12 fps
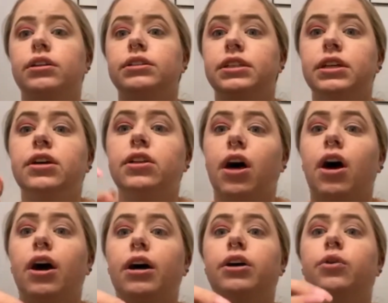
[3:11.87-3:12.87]
did a
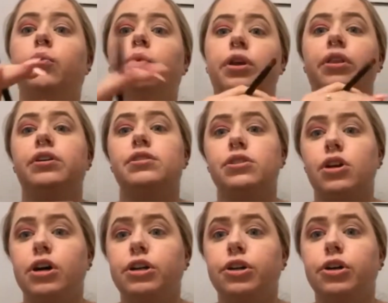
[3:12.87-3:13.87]
lot with his
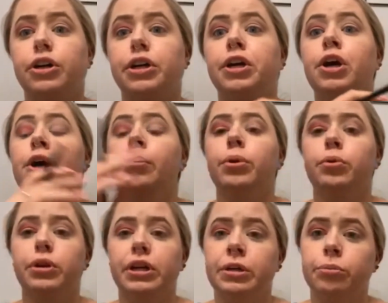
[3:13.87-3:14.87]
law degree, but
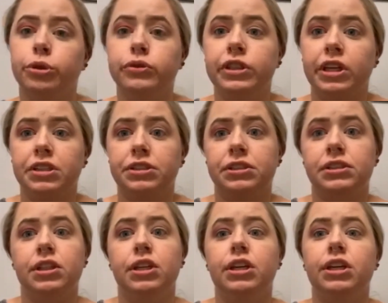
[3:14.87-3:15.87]
when he moved to Kansas
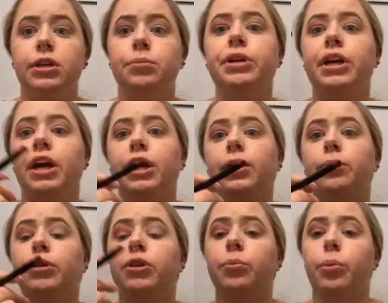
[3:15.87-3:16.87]
City, he
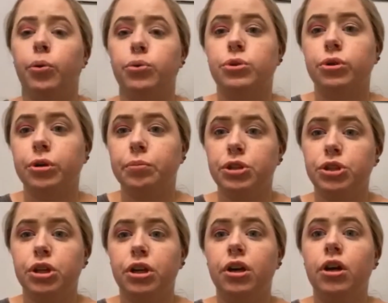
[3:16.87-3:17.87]
became the postal
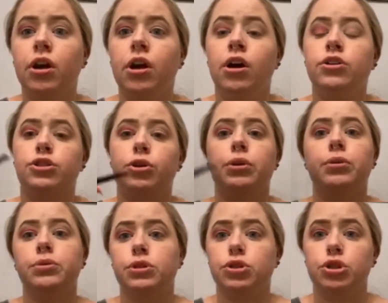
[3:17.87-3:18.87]
commissioner. So he
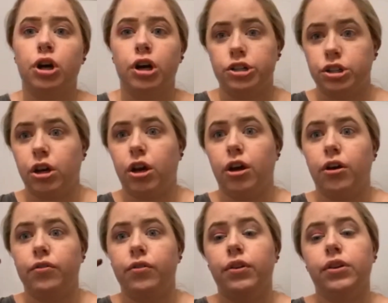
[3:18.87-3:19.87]
was in charge
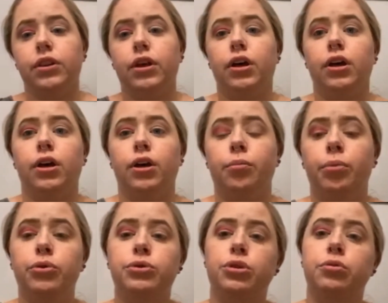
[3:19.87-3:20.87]
of the
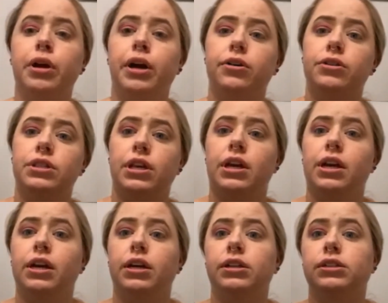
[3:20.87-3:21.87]
postal routes
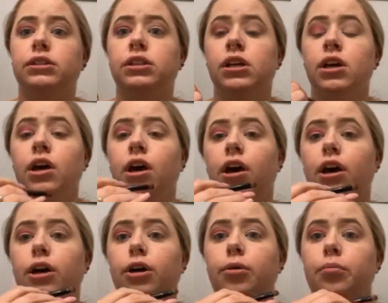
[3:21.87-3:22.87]
and
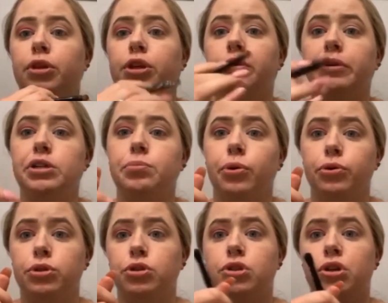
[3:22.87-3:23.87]
the U.S.
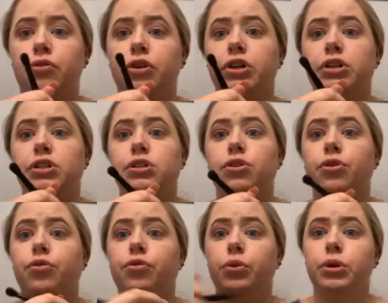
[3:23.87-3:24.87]
Postal Service
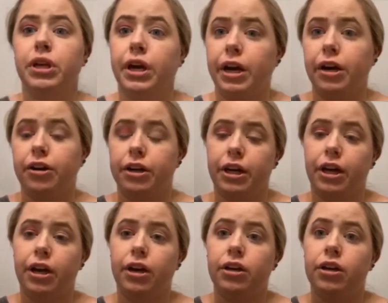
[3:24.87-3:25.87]
for the
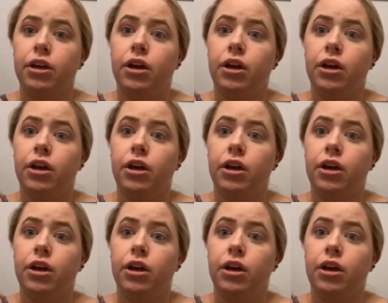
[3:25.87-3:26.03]
area.